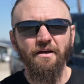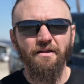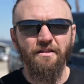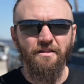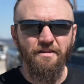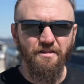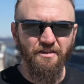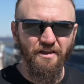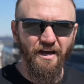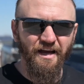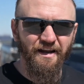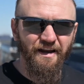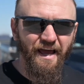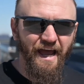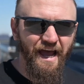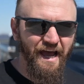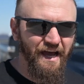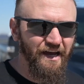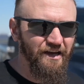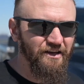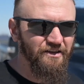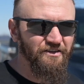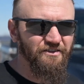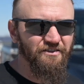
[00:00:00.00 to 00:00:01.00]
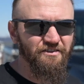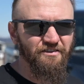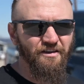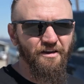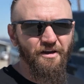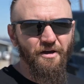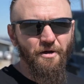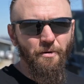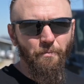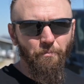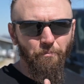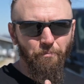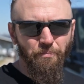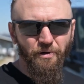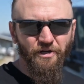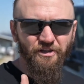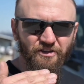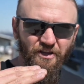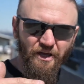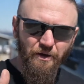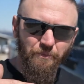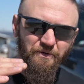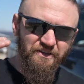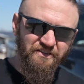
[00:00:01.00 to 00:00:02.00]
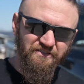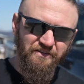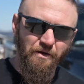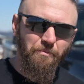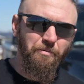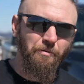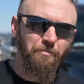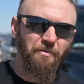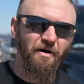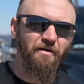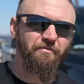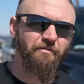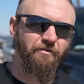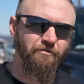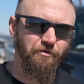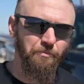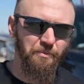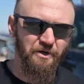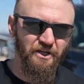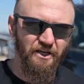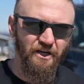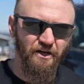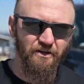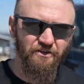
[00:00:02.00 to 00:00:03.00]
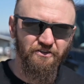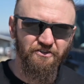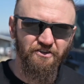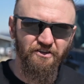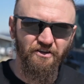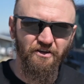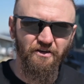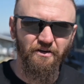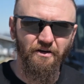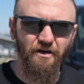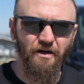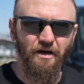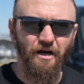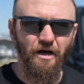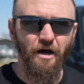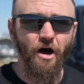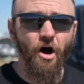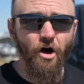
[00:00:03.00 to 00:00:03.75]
that has put them a step above everybody else uh,